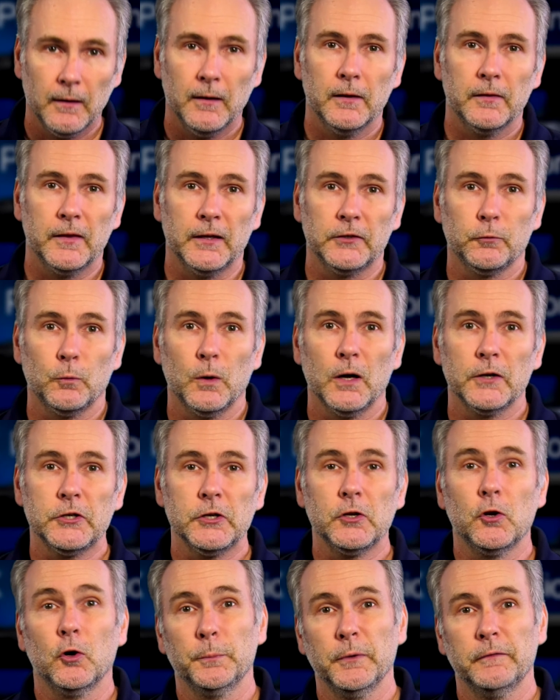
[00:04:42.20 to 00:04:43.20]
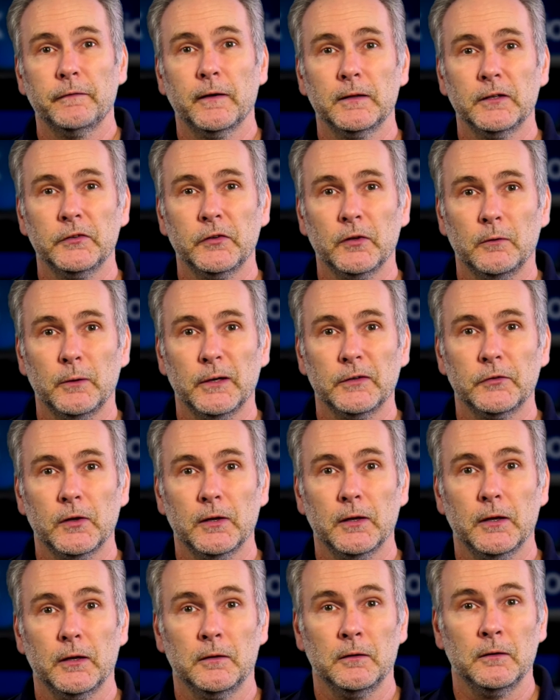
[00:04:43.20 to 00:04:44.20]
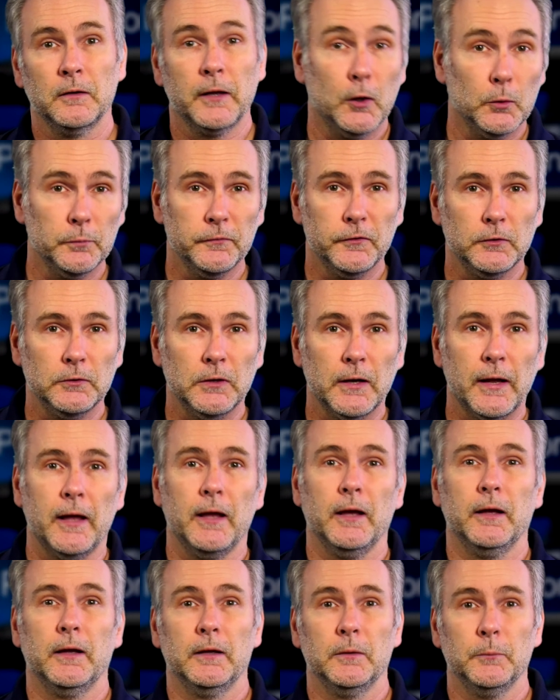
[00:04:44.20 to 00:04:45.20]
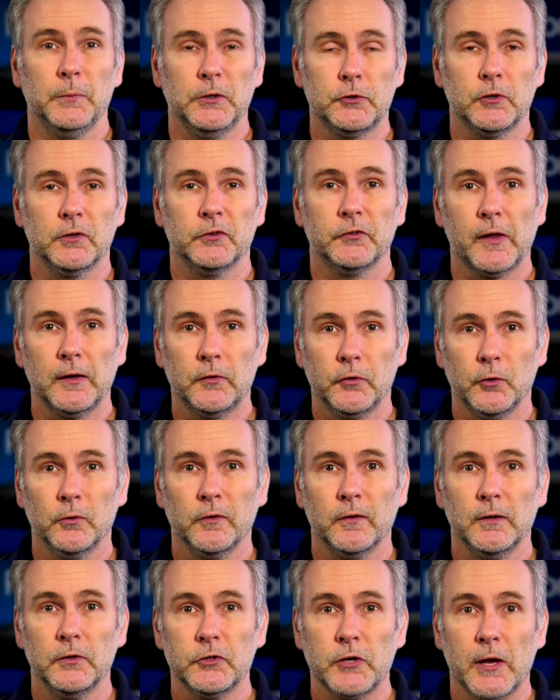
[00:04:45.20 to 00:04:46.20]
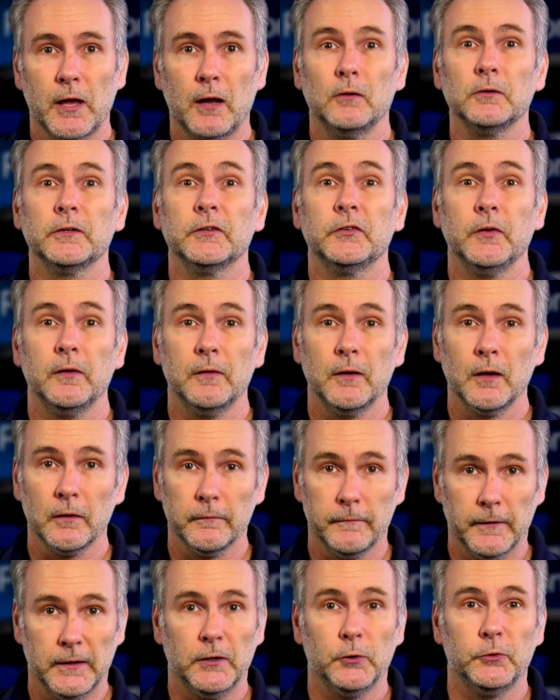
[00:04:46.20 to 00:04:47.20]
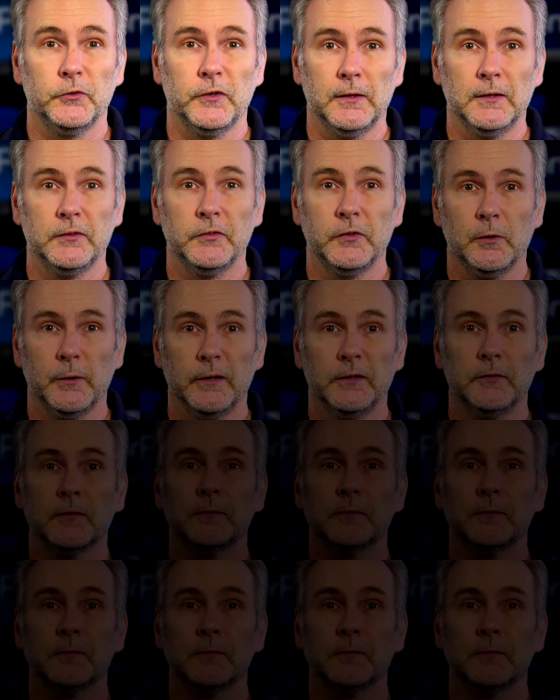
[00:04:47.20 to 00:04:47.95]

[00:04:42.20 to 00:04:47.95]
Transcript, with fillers: Thanks for watching. Hope you found this interesting and helpful, and be sure to stay tuned to this channel to see the other videos in this series.